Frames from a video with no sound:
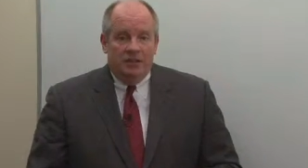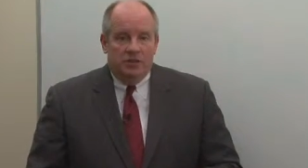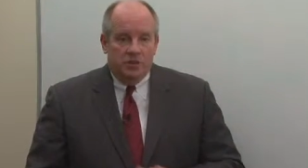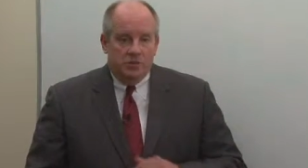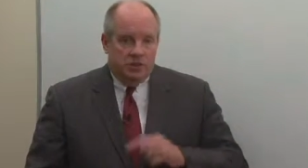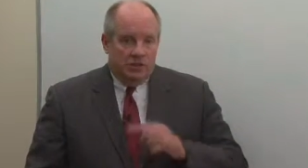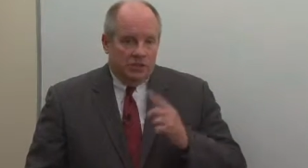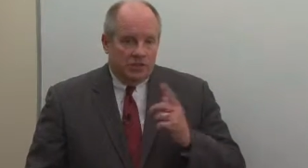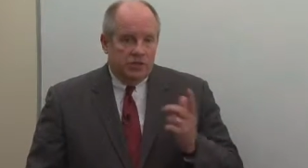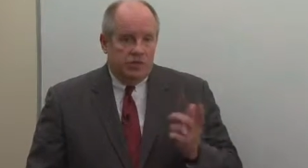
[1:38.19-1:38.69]

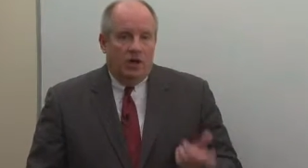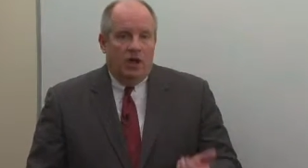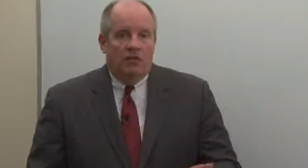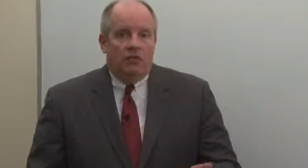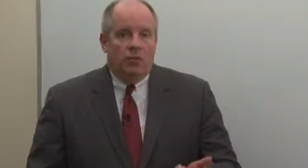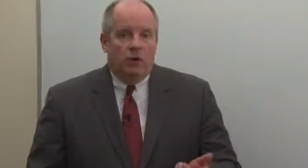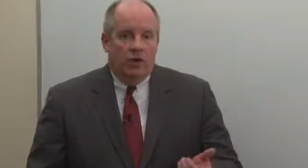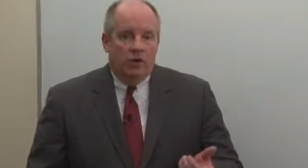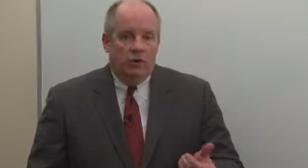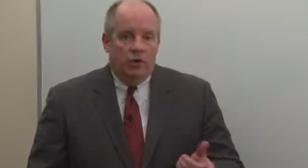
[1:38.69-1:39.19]
there's a lot of
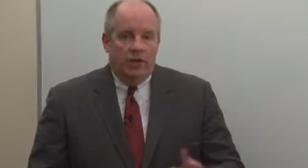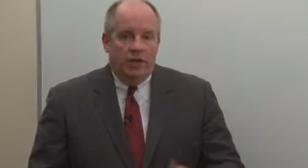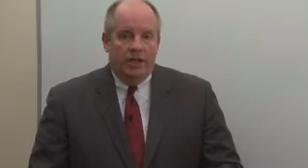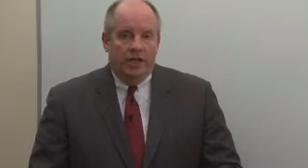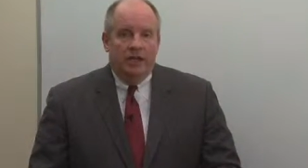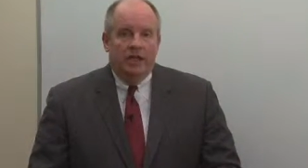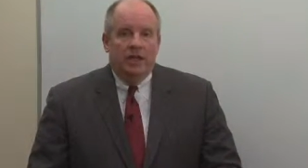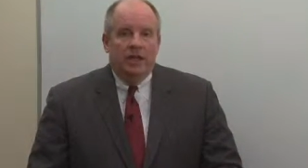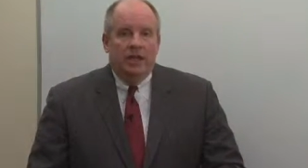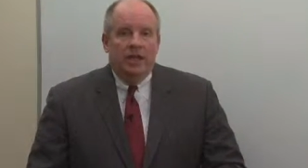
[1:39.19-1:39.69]
software
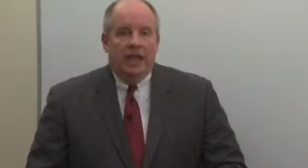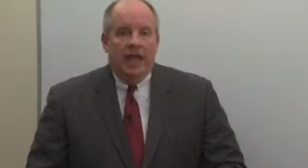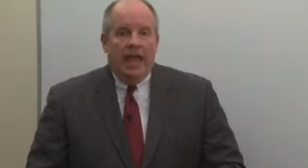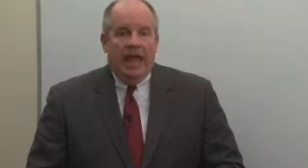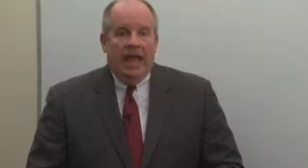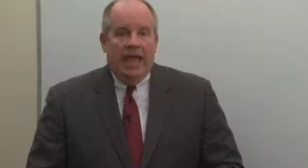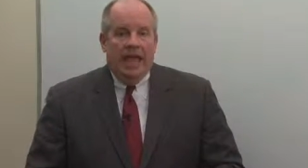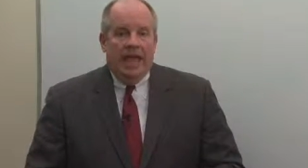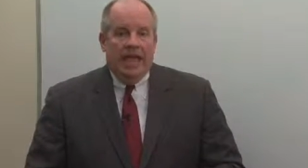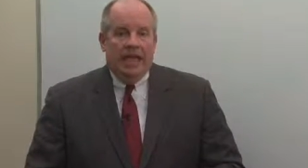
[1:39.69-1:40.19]
running,
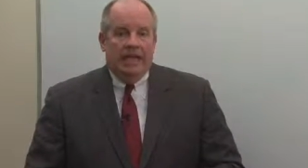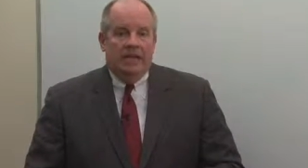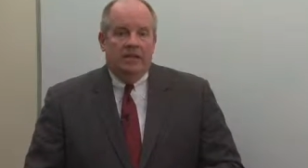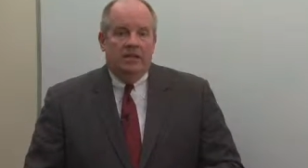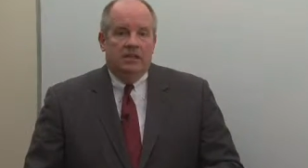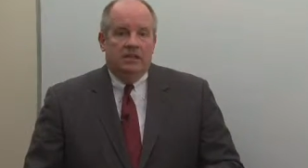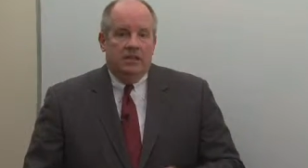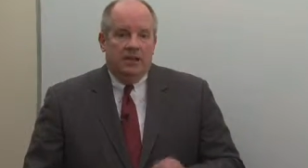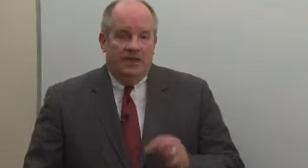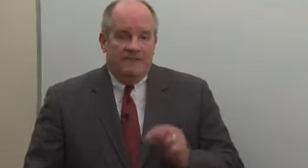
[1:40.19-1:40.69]

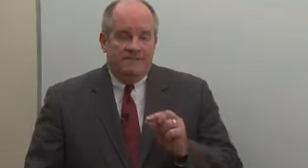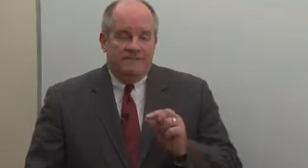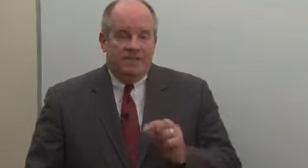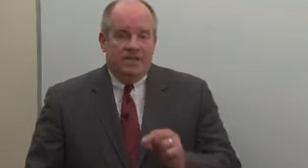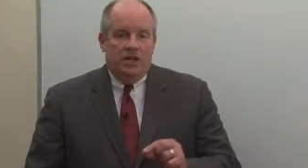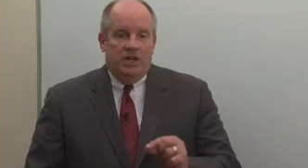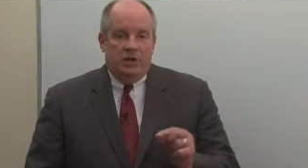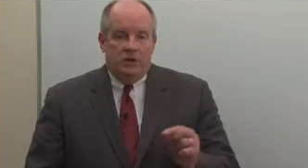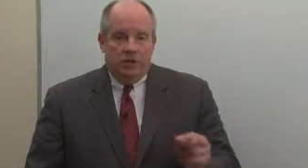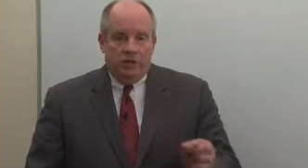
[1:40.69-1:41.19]
and a
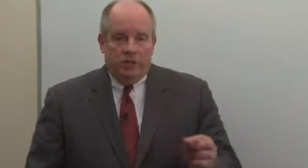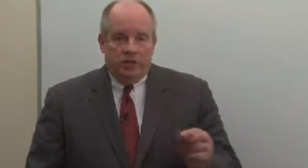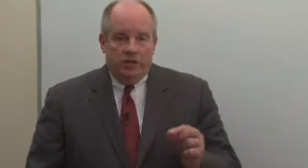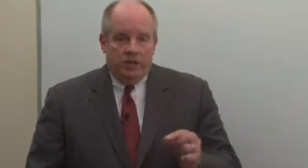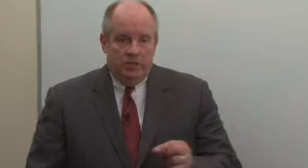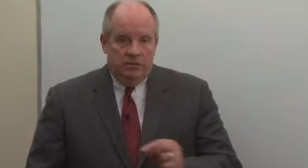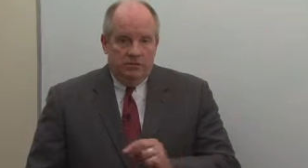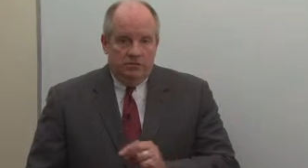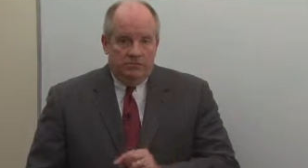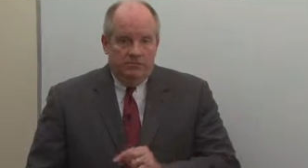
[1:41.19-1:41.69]
failure
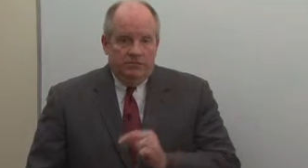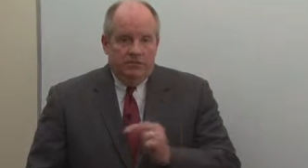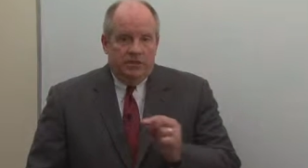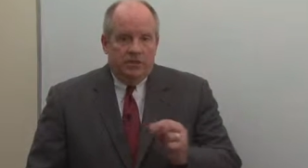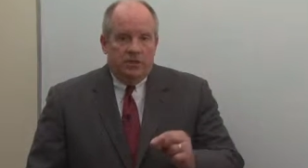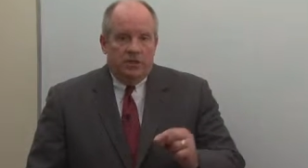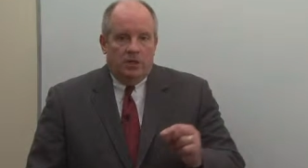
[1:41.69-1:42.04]
can